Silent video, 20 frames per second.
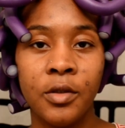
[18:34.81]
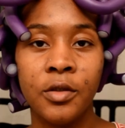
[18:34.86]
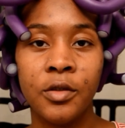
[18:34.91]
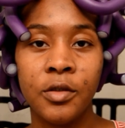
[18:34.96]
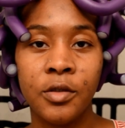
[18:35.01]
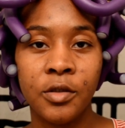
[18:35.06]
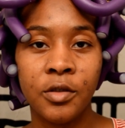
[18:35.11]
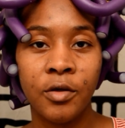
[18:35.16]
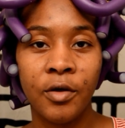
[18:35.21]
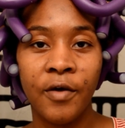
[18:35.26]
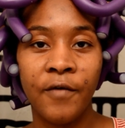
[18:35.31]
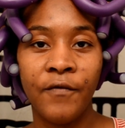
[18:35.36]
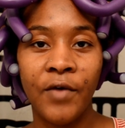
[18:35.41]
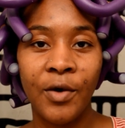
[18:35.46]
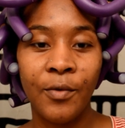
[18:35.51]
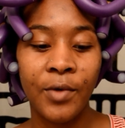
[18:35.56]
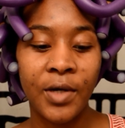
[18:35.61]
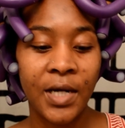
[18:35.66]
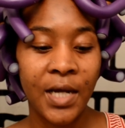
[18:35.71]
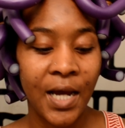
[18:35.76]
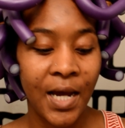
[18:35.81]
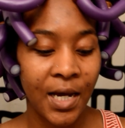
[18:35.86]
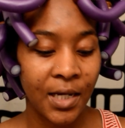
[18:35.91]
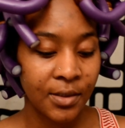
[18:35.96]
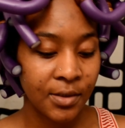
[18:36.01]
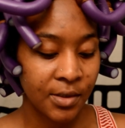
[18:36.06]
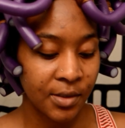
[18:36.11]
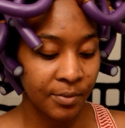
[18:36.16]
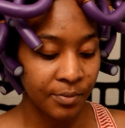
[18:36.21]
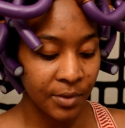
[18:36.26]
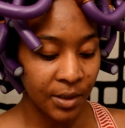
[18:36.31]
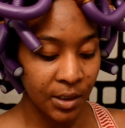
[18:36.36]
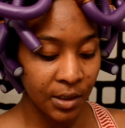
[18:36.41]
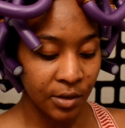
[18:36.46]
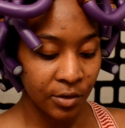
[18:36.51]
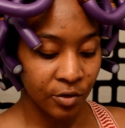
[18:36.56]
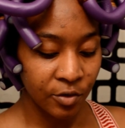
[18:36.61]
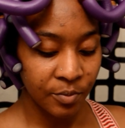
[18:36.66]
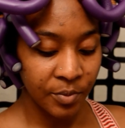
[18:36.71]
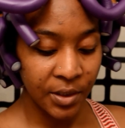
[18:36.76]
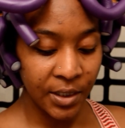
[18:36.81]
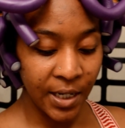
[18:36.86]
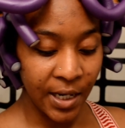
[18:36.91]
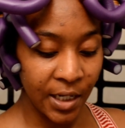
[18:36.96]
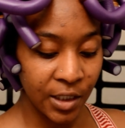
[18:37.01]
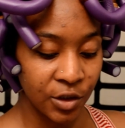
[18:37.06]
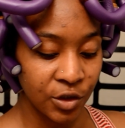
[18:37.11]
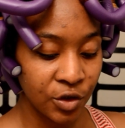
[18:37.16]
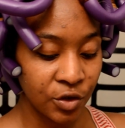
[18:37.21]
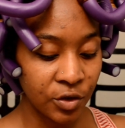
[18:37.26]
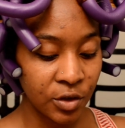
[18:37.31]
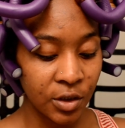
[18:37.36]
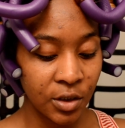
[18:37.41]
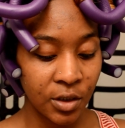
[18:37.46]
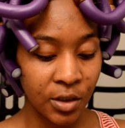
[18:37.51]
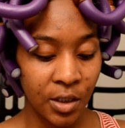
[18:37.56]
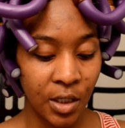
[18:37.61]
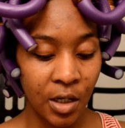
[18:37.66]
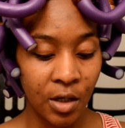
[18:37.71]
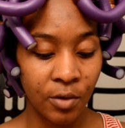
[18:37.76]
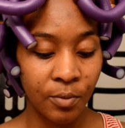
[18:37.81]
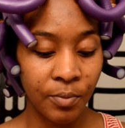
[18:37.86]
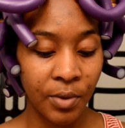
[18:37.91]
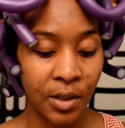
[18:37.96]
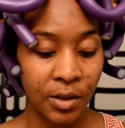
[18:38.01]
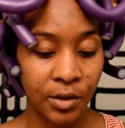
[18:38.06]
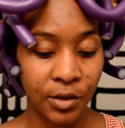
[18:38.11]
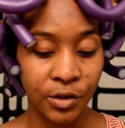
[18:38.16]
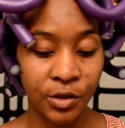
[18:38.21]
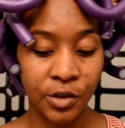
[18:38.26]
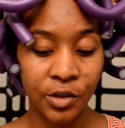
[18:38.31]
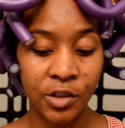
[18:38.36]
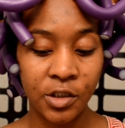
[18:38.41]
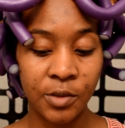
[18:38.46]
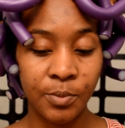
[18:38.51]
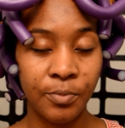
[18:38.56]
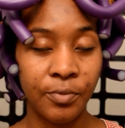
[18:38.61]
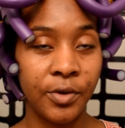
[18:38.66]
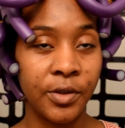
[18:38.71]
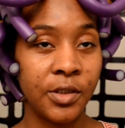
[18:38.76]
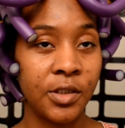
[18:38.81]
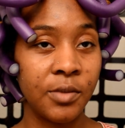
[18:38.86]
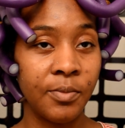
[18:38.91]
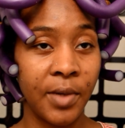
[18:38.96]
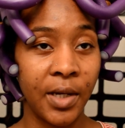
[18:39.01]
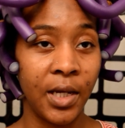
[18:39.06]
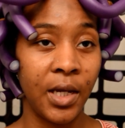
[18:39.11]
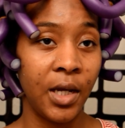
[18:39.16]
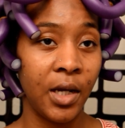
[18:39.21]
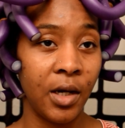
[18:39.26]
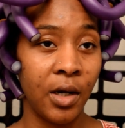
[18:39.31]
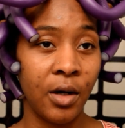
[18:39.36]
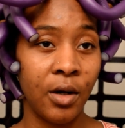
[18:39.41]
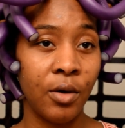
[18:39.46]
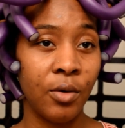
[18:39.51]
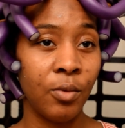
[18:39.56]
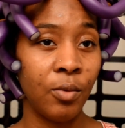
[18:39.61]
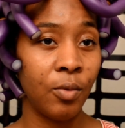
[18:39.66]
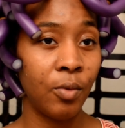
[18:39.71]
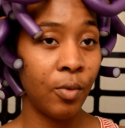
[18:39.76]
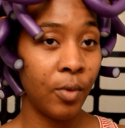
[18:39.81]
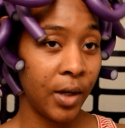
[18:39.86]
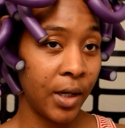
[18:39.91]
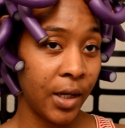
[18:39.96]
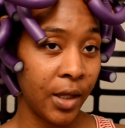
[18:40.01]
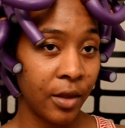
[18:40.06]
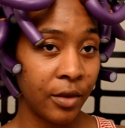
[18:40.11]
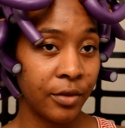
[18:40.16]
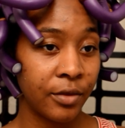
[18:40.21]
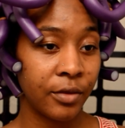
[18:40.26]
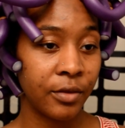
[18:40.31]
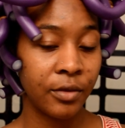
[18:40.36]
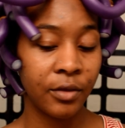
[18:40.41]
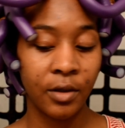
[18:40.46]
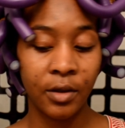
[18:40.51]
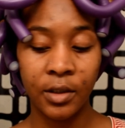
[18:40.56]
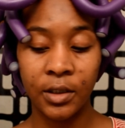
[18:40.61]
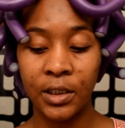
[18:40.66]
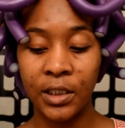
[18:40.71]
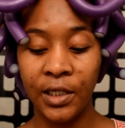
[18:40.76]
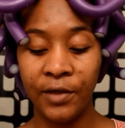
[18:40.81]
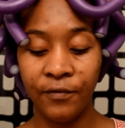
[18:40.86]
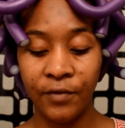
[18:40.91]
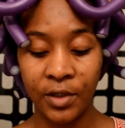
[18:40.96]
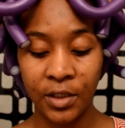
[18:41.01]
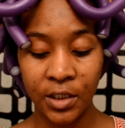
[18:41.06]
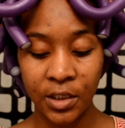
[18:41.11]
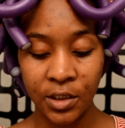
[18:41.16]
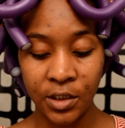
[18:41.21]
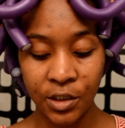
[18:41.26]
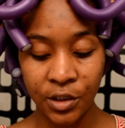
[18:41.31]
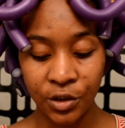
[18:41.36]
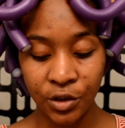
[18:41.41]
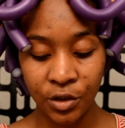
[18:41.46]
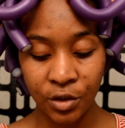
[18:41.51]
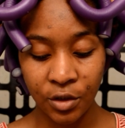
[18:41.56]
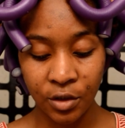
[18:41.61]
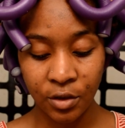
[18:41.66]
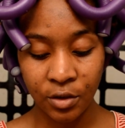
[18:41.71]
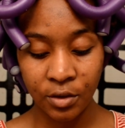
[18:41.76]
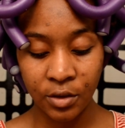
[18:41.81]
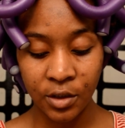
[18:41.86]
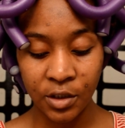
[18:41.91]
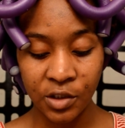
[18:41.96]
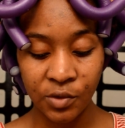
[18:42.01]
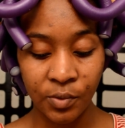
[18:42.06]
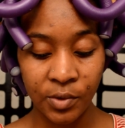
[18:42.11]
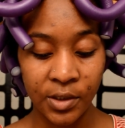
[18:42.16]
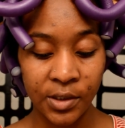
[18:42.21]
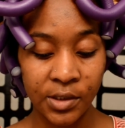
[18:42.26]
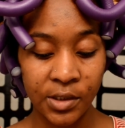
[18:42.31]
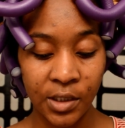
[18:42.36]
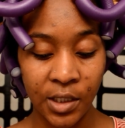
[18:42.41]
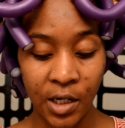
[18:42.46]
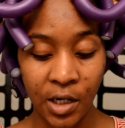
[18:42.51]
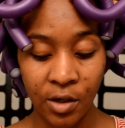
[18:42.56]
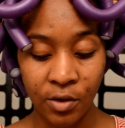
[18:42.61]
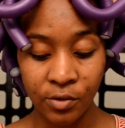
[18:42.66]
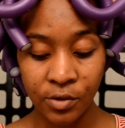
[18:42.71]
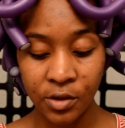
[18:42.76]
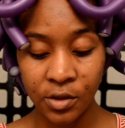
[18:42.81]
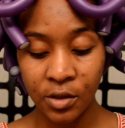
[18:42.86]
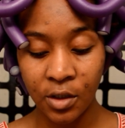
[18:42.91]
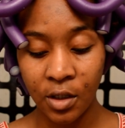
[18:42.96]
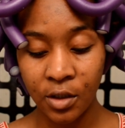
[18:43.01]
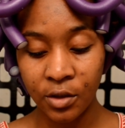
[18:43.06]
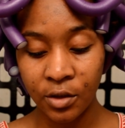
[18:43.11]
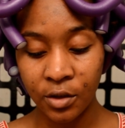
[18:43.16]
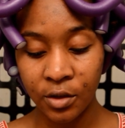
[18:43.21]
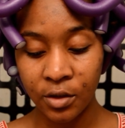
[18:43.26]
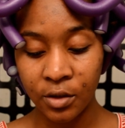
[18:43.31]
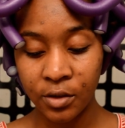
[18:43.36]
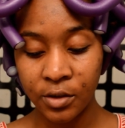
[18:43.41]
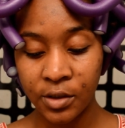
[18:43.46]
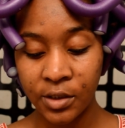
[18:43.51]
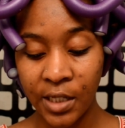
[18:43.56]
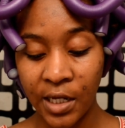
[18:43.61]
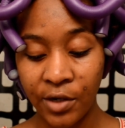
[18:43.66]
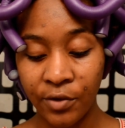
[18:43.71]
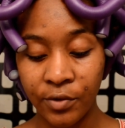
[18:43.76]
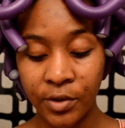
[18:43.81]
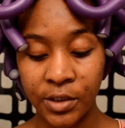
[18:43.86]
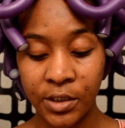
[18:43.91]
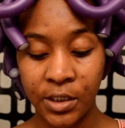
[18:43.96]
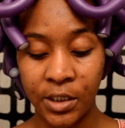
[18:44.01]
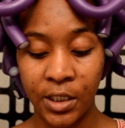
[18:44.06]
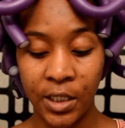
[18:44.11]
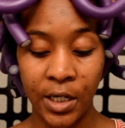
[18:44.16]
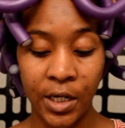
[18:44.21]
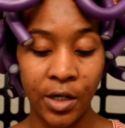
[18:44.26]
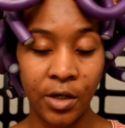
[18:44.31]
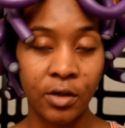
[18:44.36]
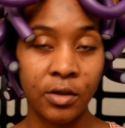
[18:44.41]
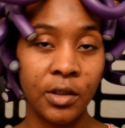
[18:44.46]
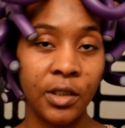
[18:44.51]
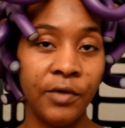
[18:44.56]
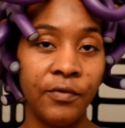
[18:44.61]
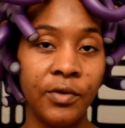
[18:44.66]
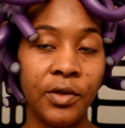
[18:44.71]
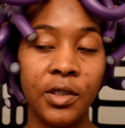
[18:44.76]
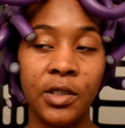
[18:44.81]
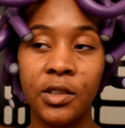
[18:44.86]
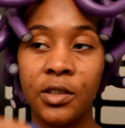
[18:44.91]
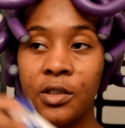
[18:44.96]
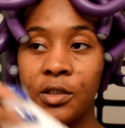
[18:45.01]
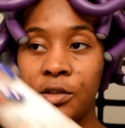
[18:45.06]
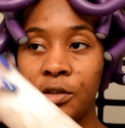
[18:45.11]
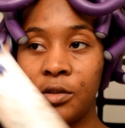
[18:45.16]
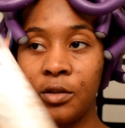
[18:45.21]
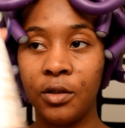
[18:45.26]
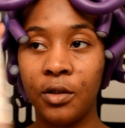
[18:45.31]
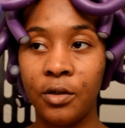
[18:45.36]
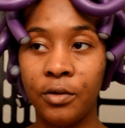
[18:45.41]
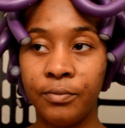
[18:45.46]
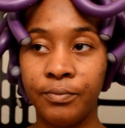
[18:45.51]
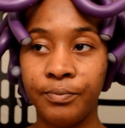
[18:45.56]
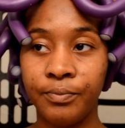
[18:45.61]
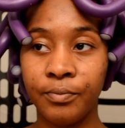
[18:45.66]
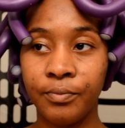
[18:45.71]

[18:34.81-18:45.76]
So if I want to add something a little bit extra, I'll probably just spritz my hair with leave-in conditioner. This one is the Carol's Daughter Sacred Tiare leave-in conditioner.